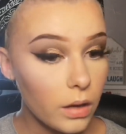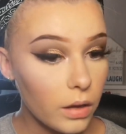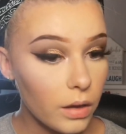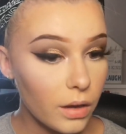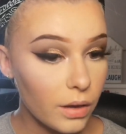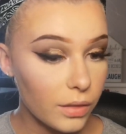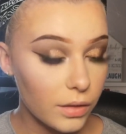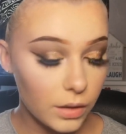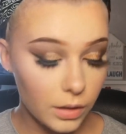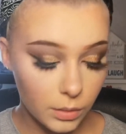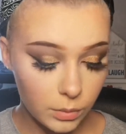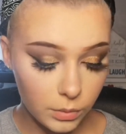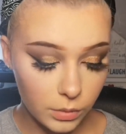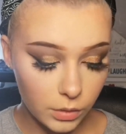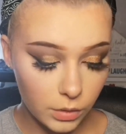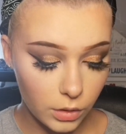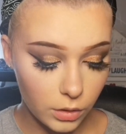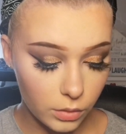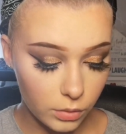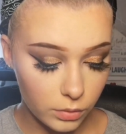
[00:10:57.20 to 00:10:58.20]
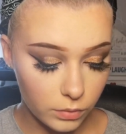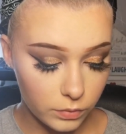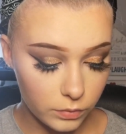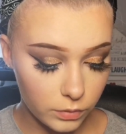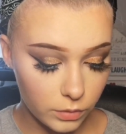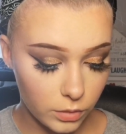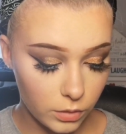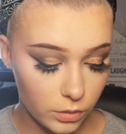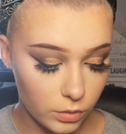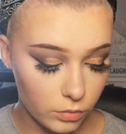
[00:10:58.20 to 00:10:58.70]
I think I'm going to go
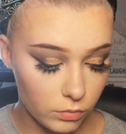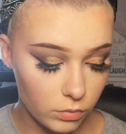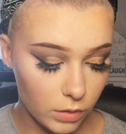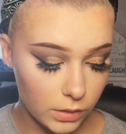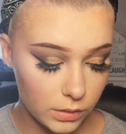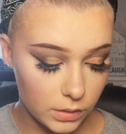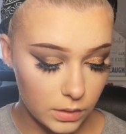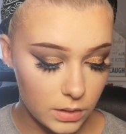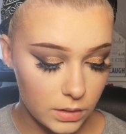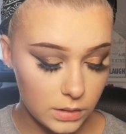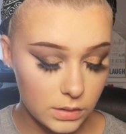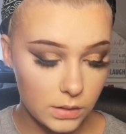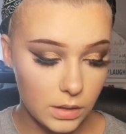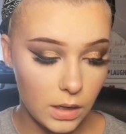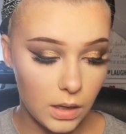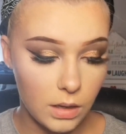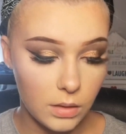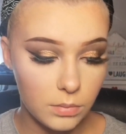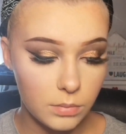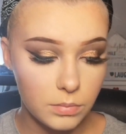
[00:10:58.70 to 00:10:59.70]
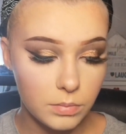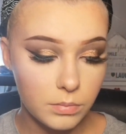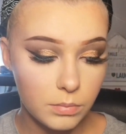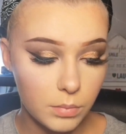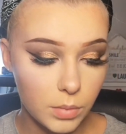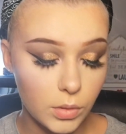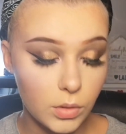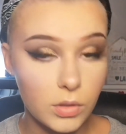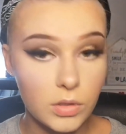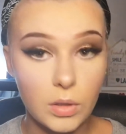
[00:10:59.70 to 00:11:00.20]
for red this time
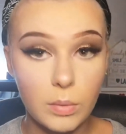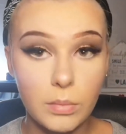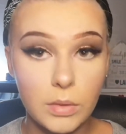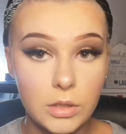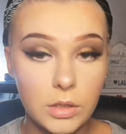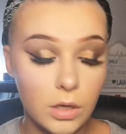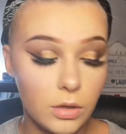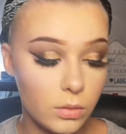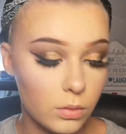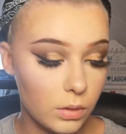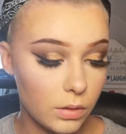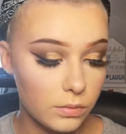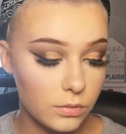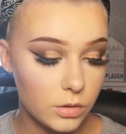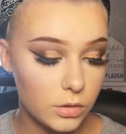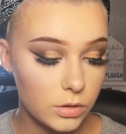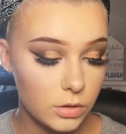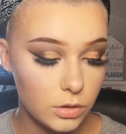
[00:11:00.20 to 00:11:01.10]
because on my channel I've just